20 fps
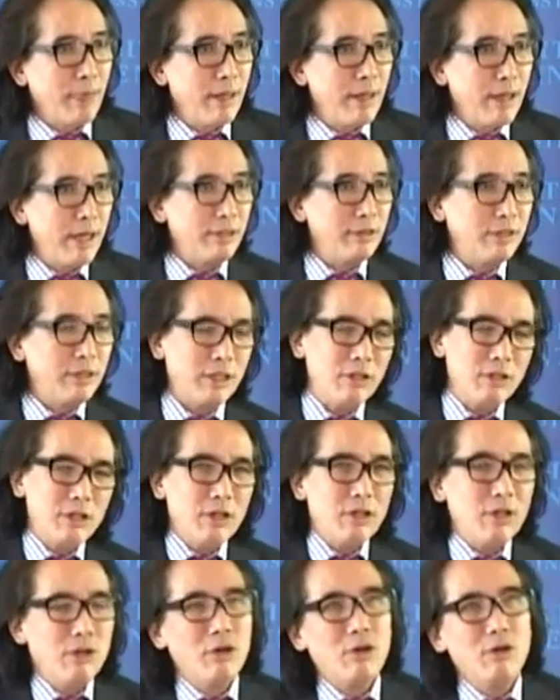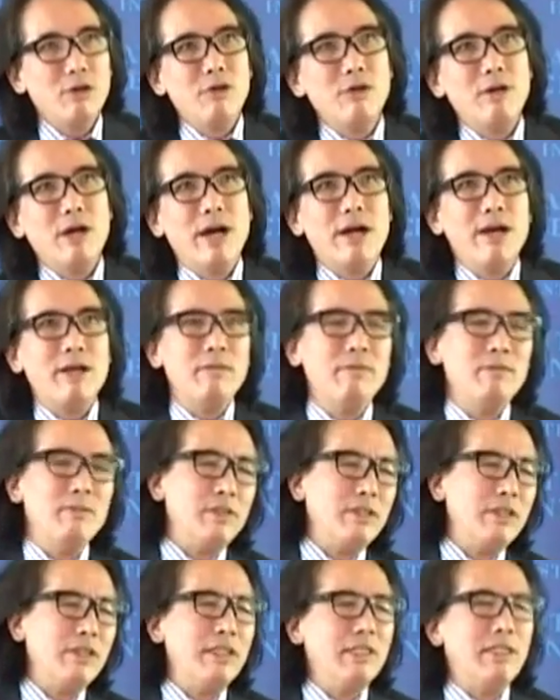and say, oh,
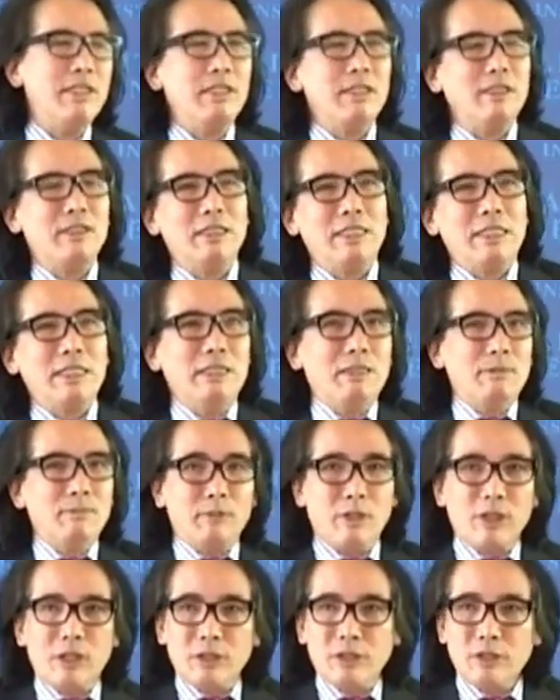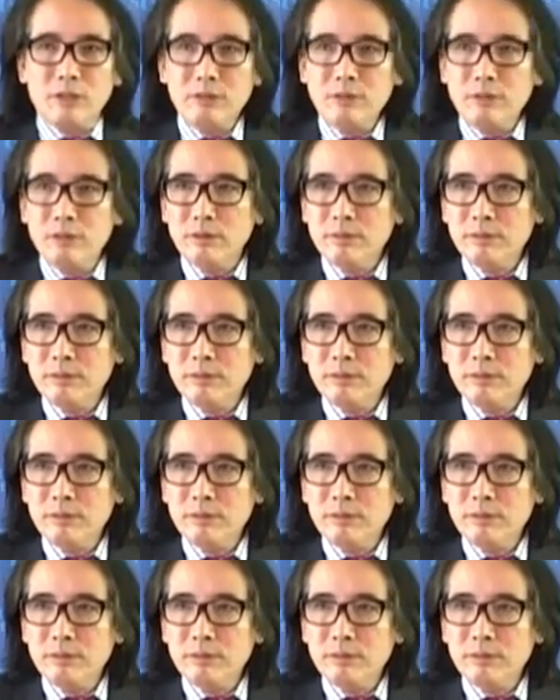I'm ill person.